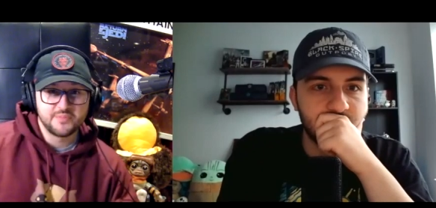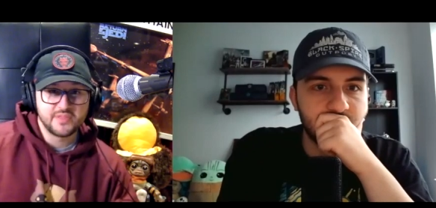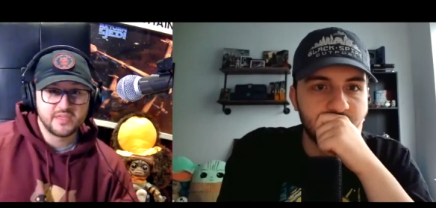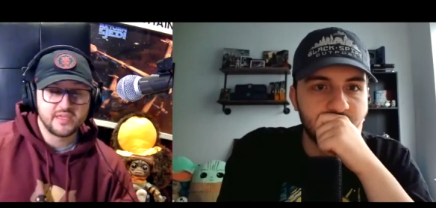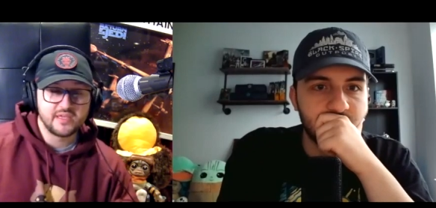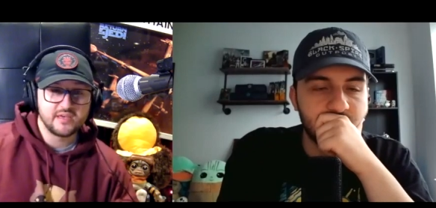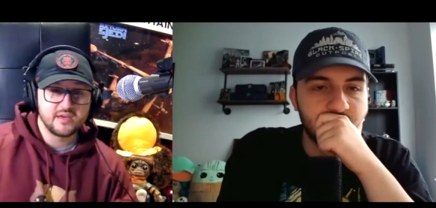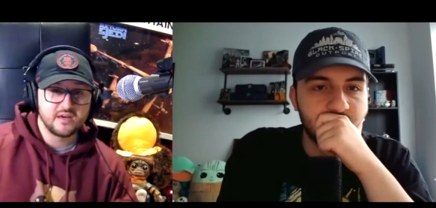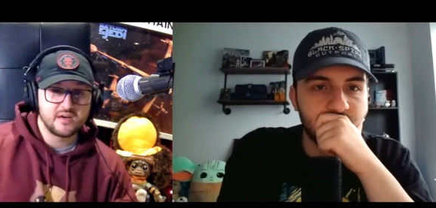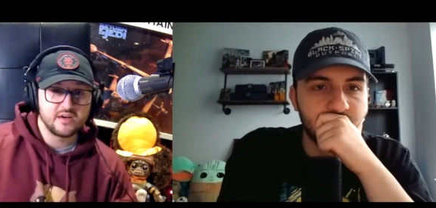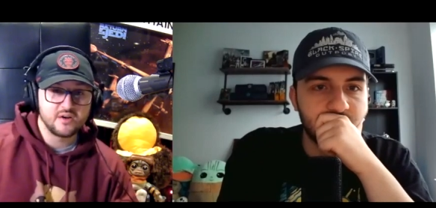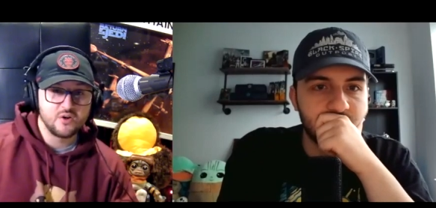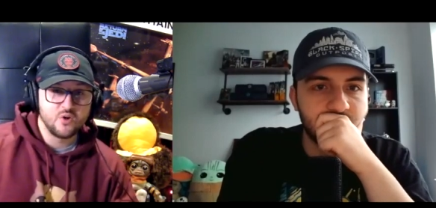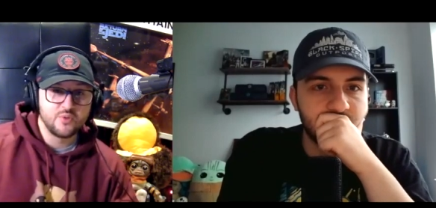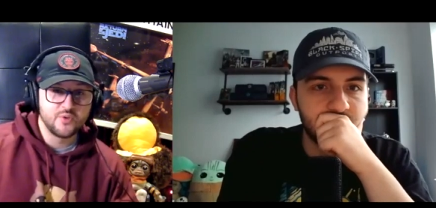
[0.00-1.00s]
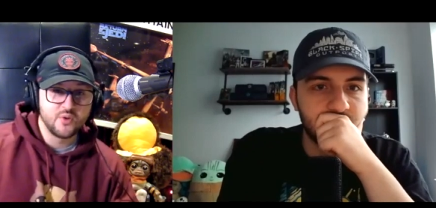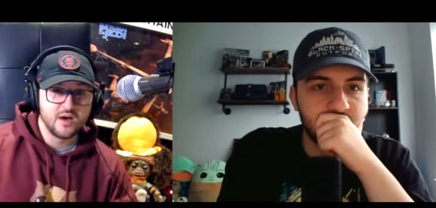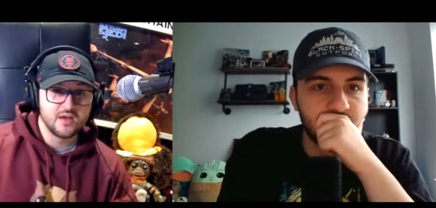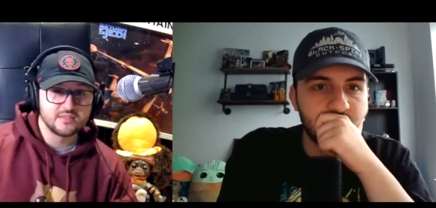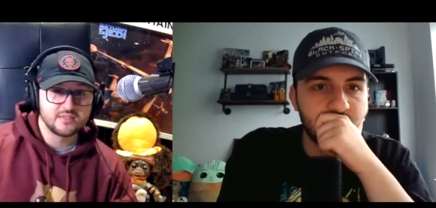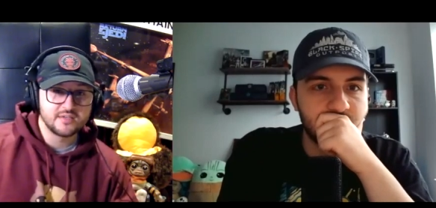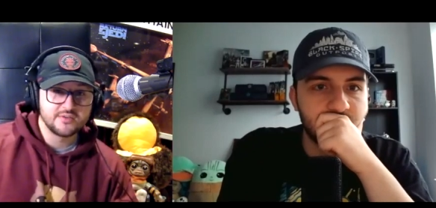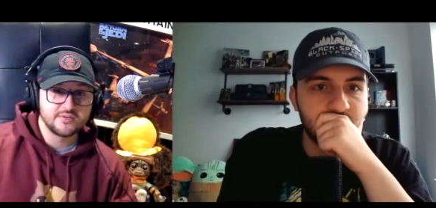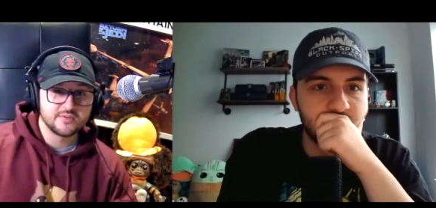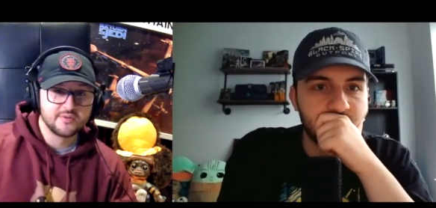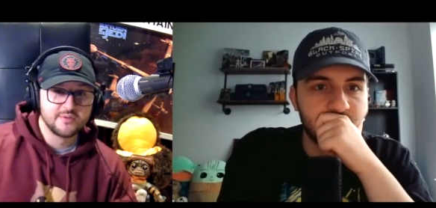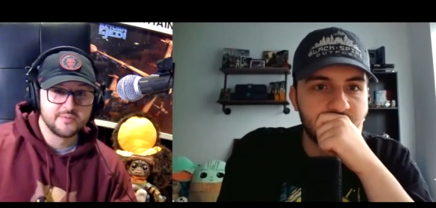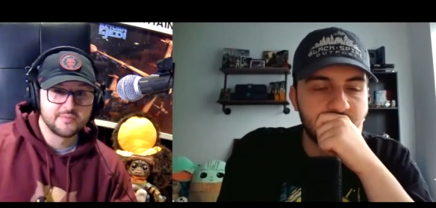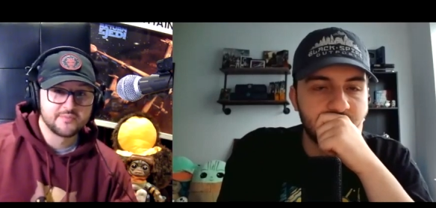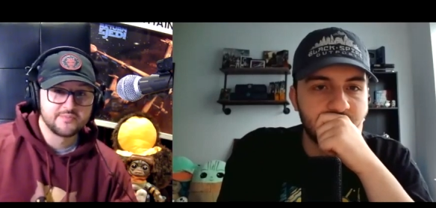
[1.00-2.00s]
Speaker 1: in Obi-Wan too.
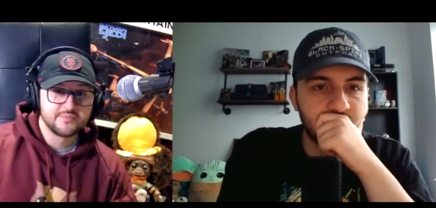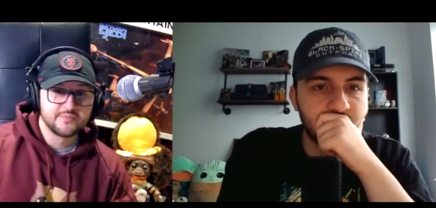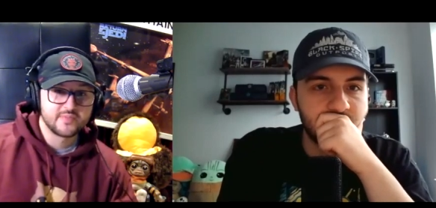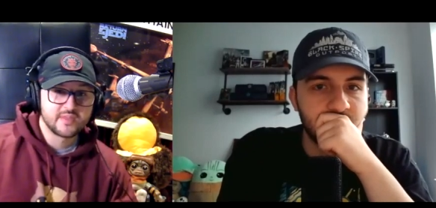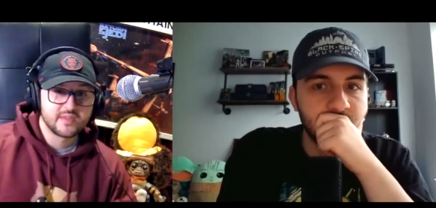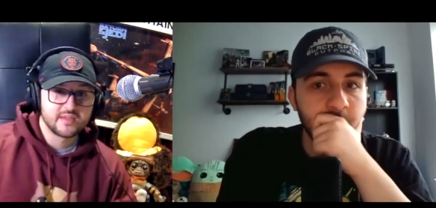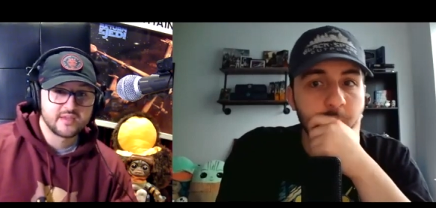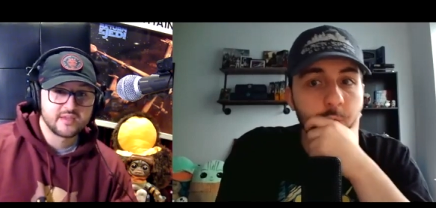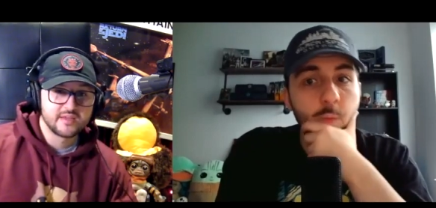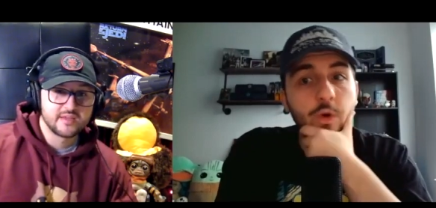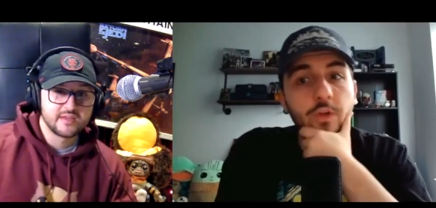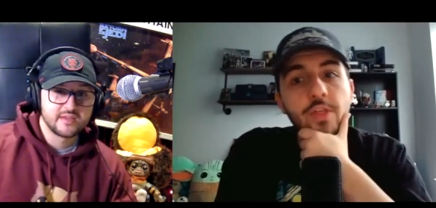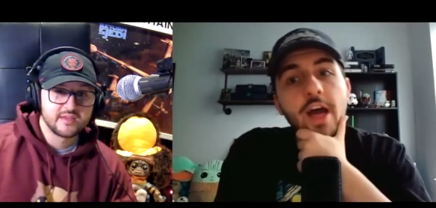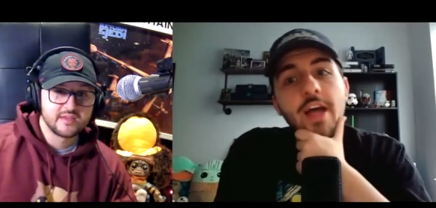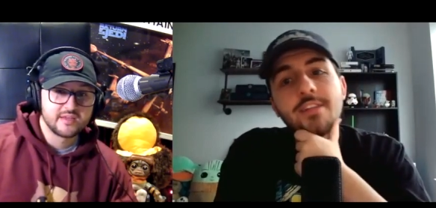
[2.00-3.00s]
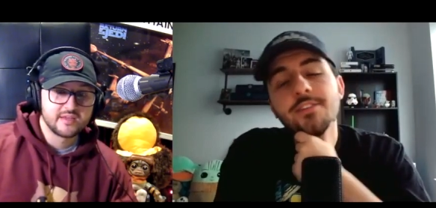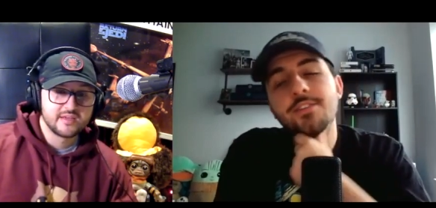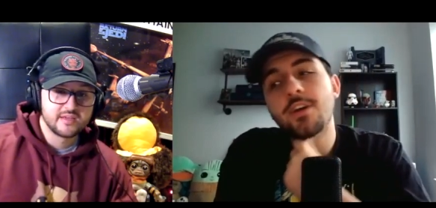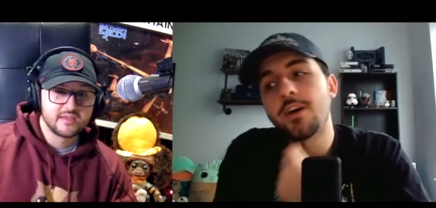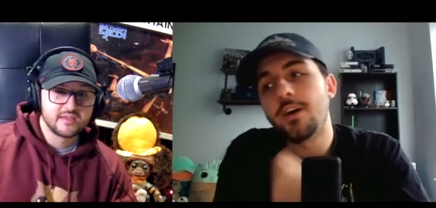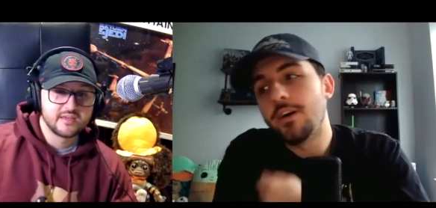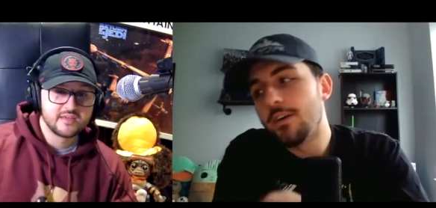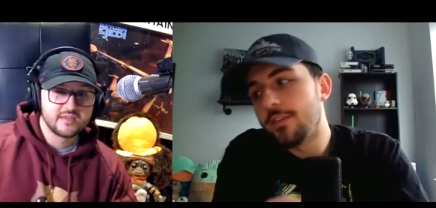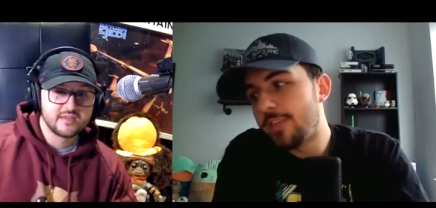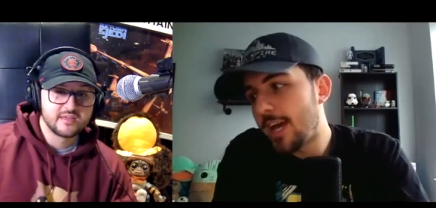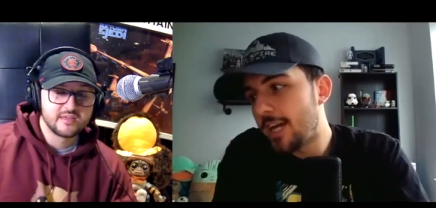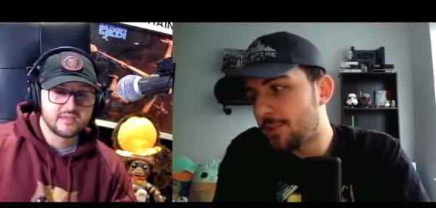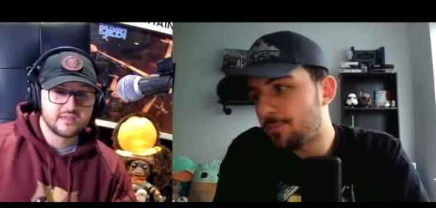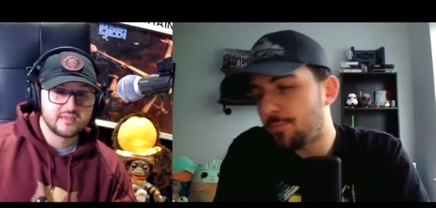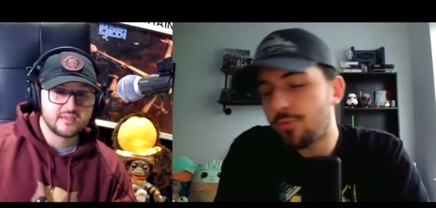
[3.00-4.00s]
Speaker 2: Well, that's
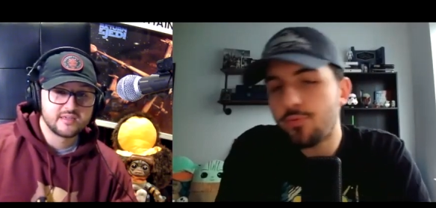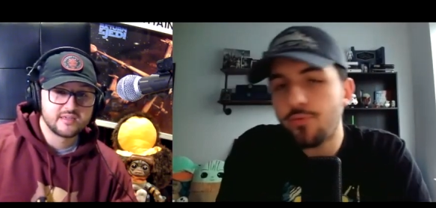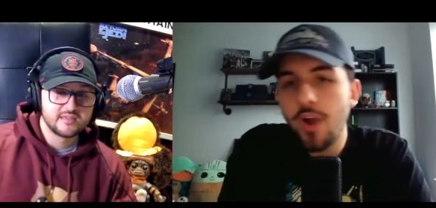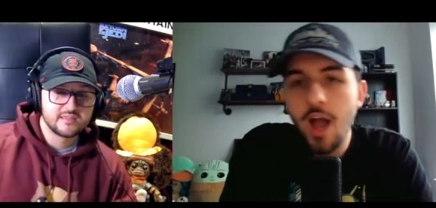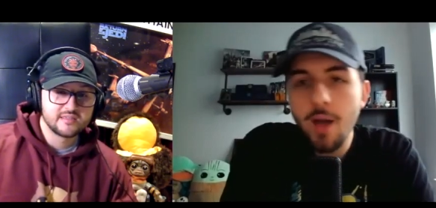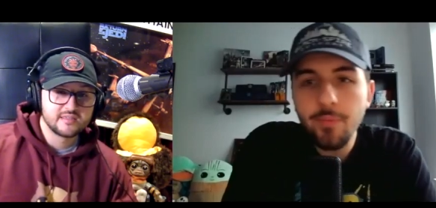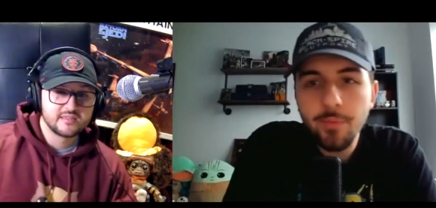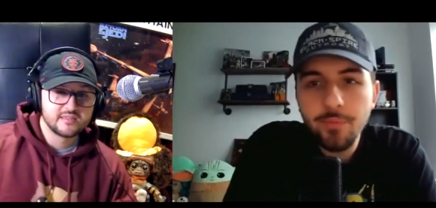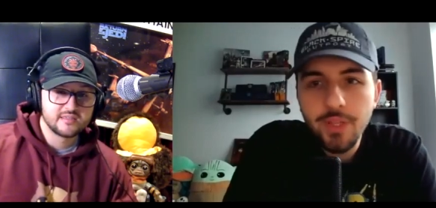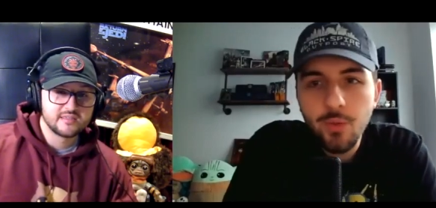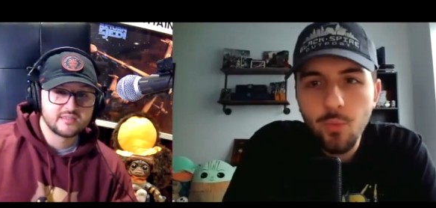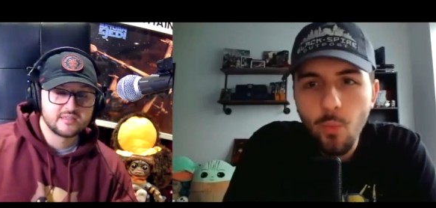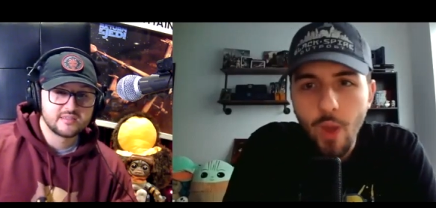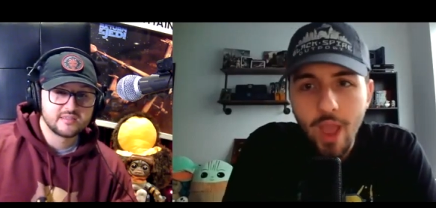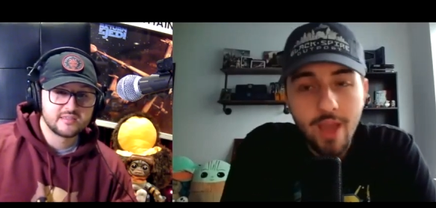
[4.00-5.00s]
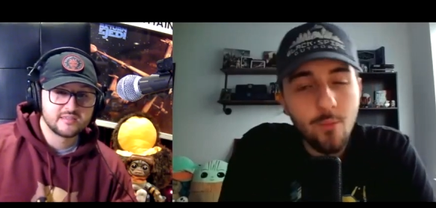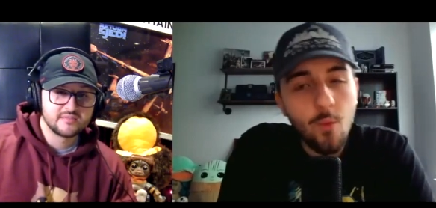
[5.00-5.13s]
probably where